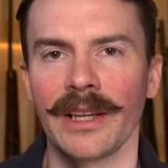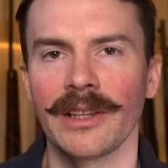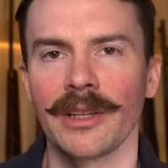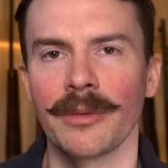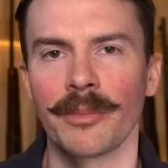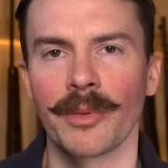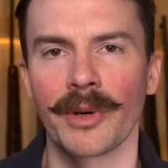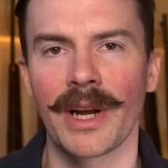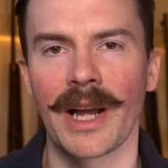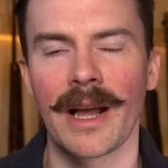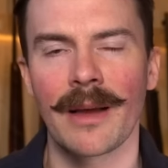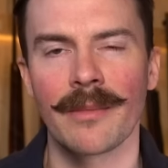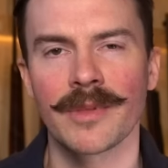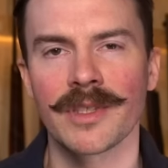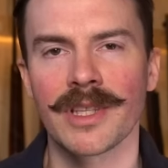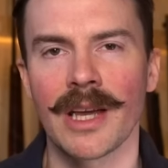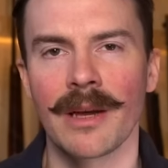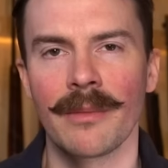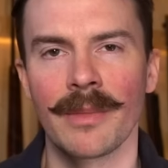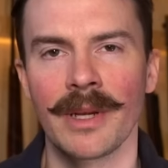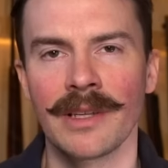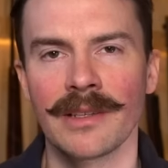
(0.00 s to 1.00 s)
that perhaps
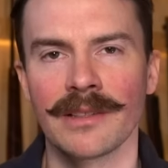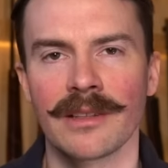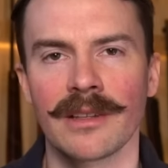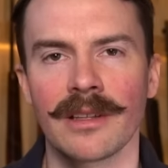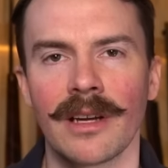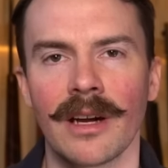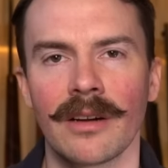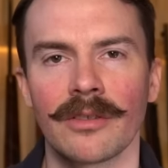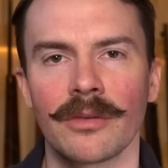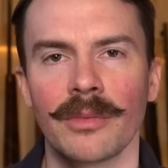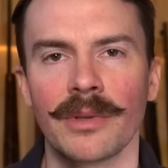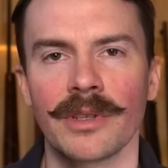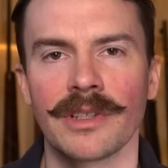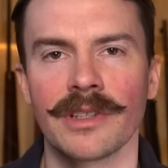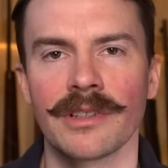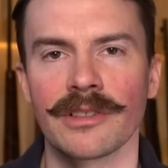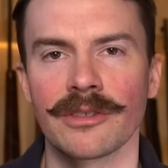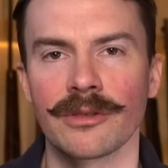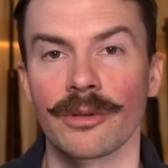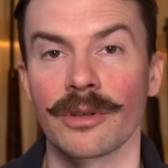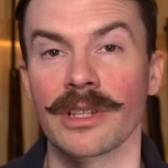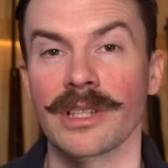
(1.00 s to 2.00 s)
that means the government is
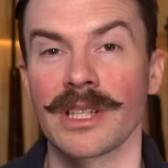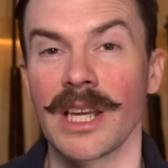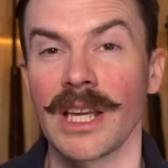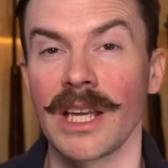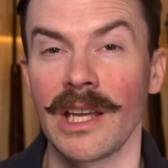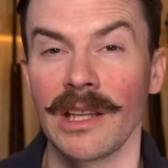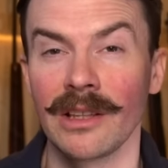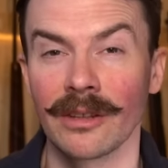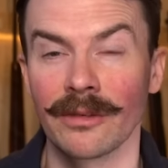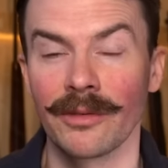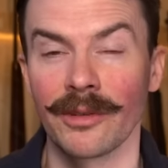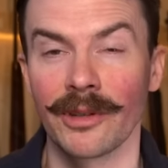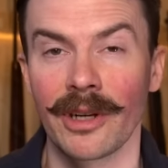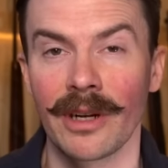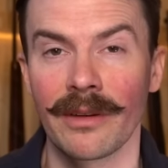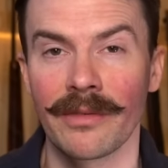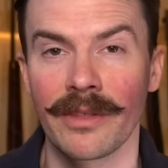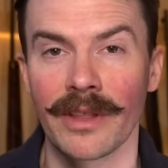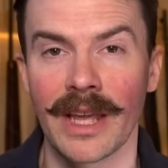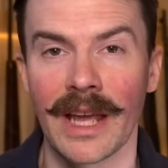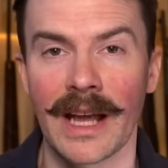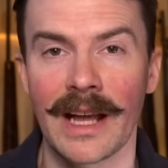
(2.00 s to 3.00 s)
sort of taking their foot off
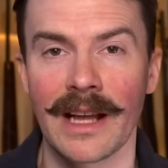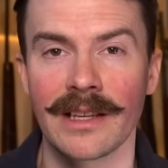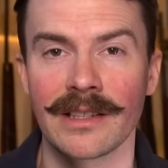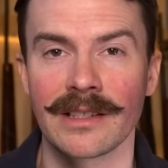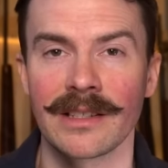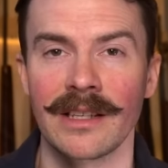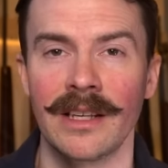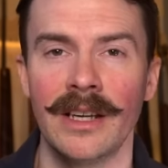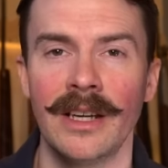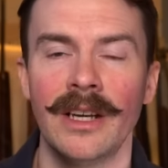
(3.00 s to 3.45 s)
the gas.